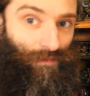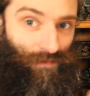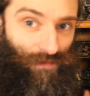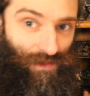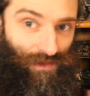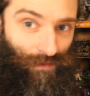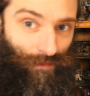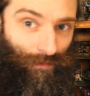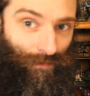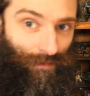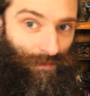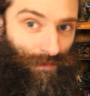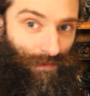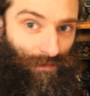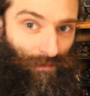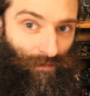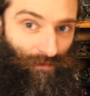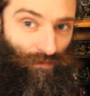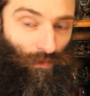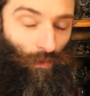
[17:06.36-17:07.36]
some
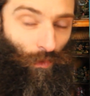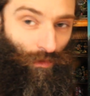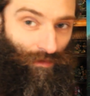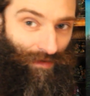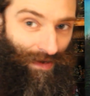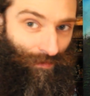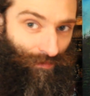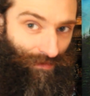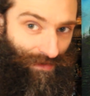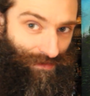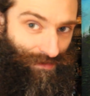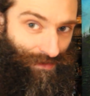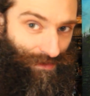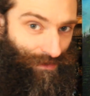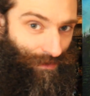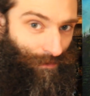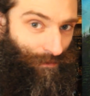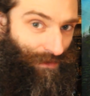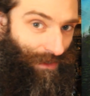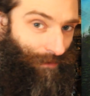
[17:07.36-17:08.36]
foreground that's the
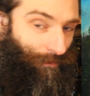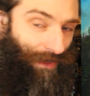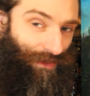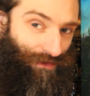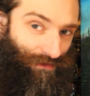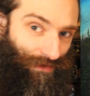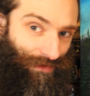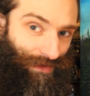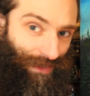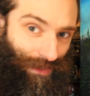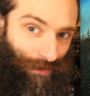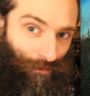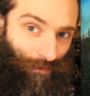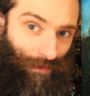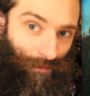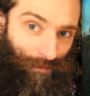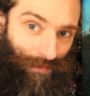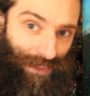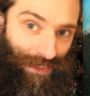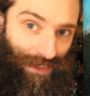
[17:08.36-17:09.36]
subject matter, I think it
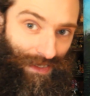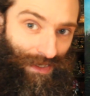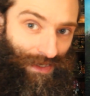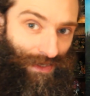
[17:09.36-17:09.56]
won't be